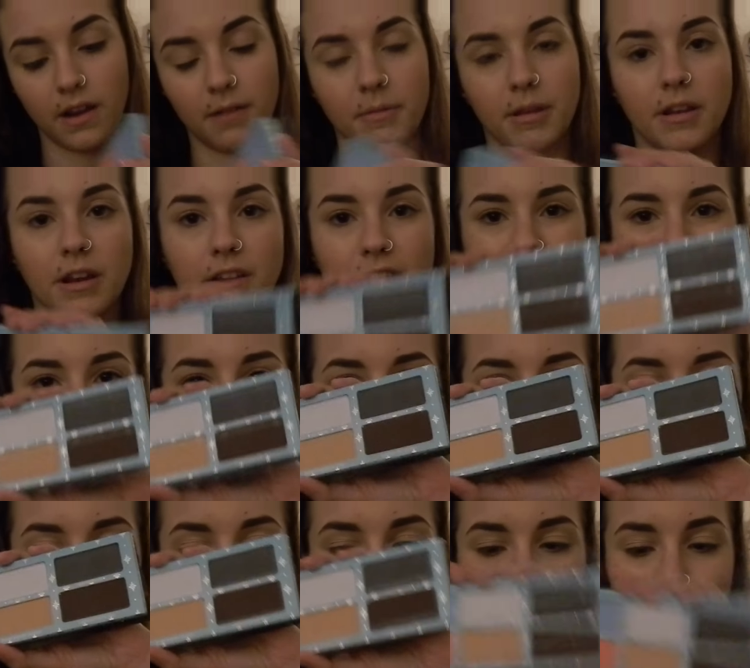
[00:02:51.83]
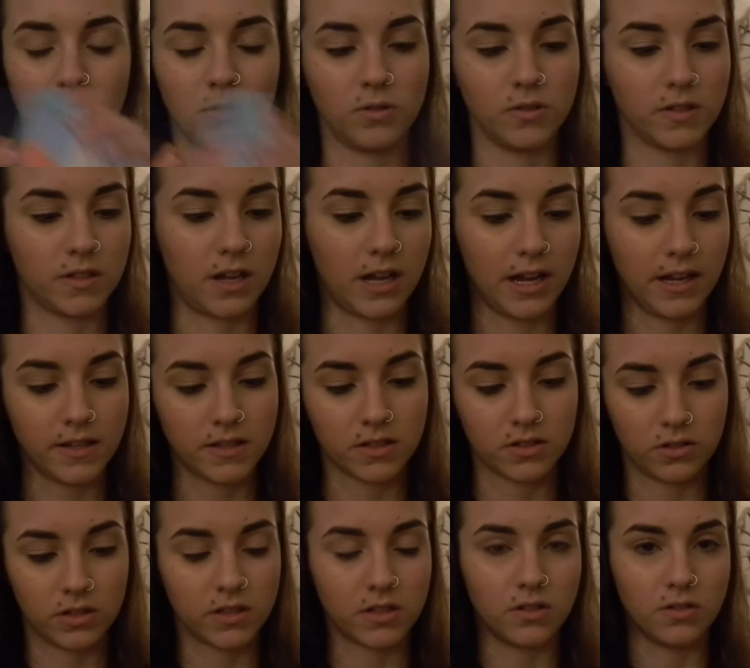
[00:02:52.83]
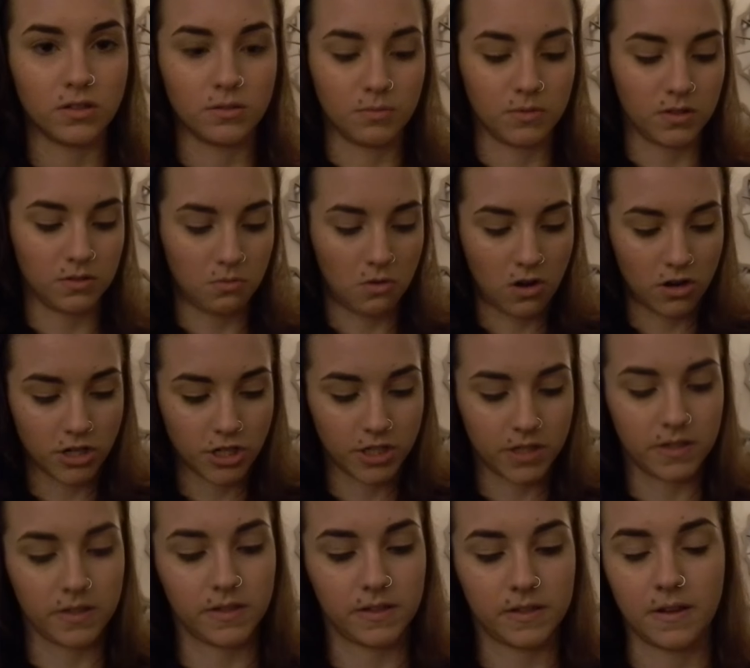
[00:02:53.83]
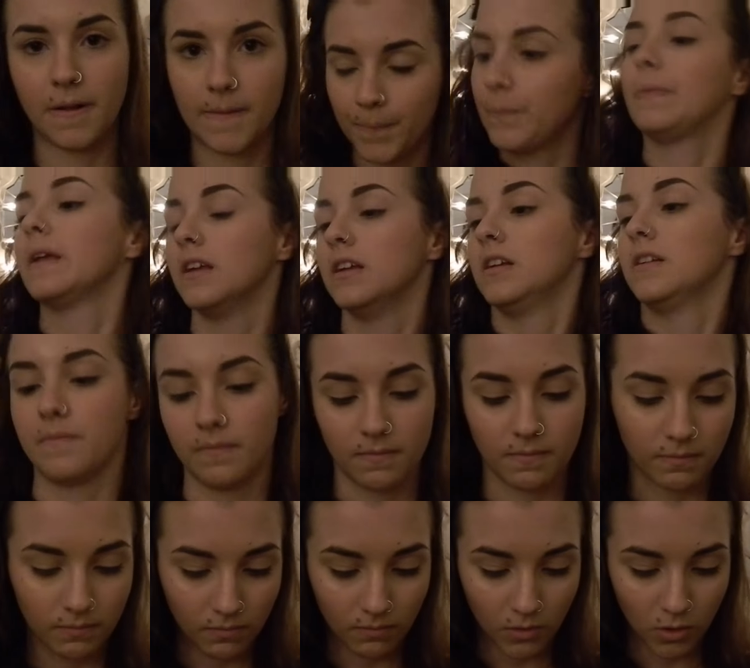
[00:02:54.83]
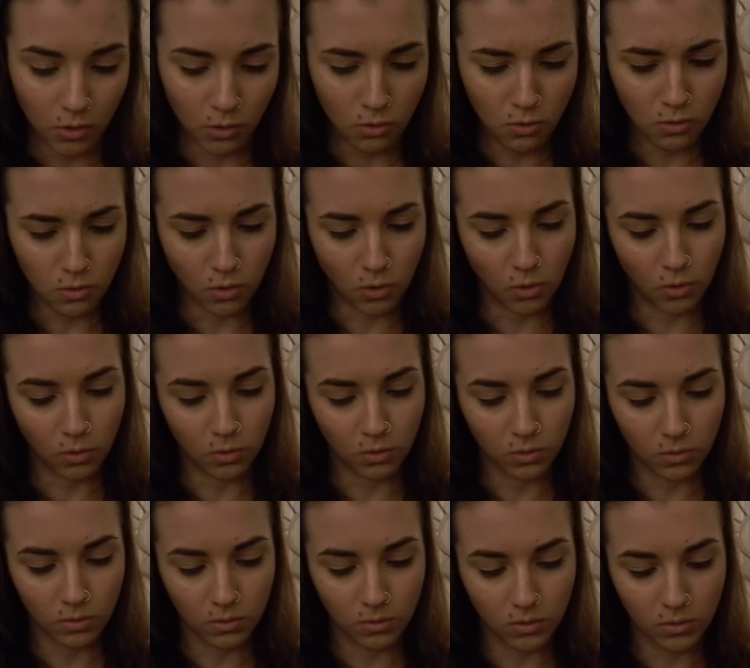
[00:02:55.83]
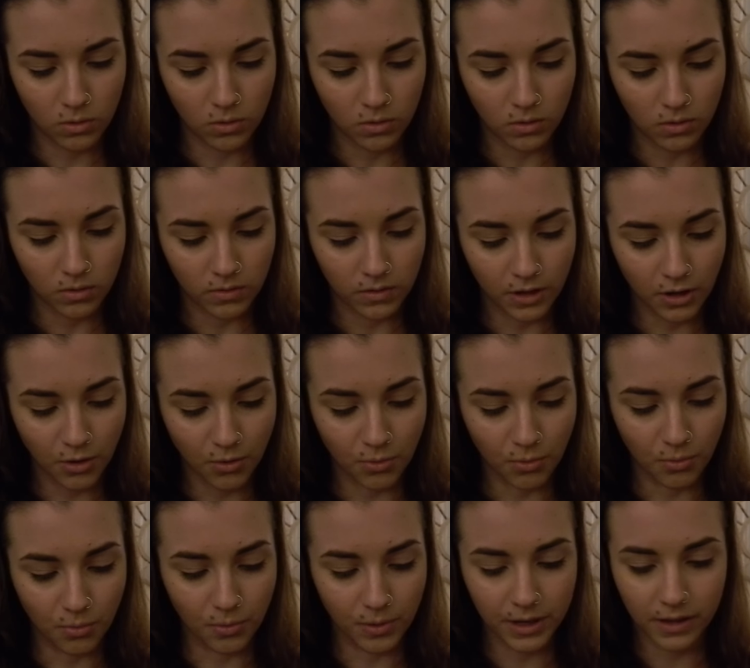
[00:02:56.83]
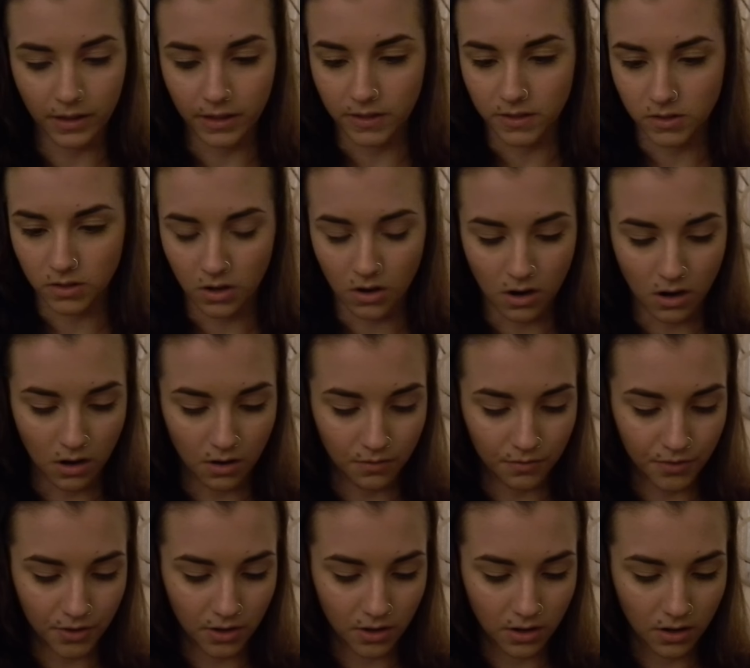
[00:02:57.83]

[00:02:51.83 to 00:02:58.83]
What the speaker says: I mean, I think they're typical size, so let's do some swatches. Ooh, they're really soft.